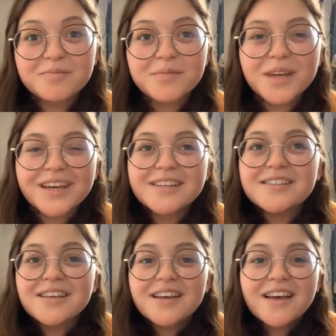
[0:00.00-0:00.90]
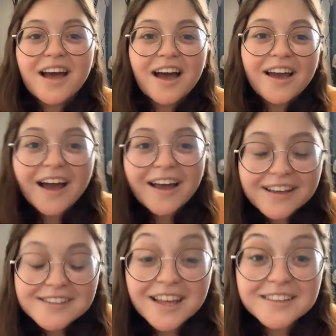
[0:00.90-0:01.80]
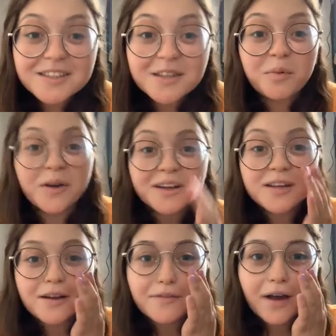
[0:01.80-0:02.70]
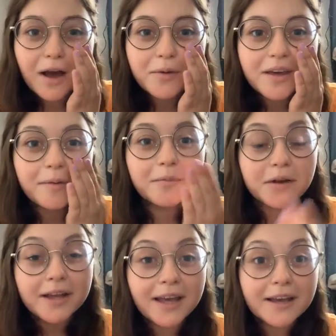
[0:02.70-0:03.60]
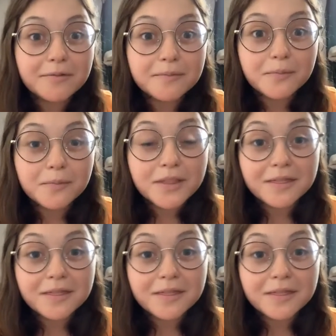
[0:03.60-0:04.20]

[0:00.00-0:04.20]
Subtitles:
because I guess that's the point of how we communicate with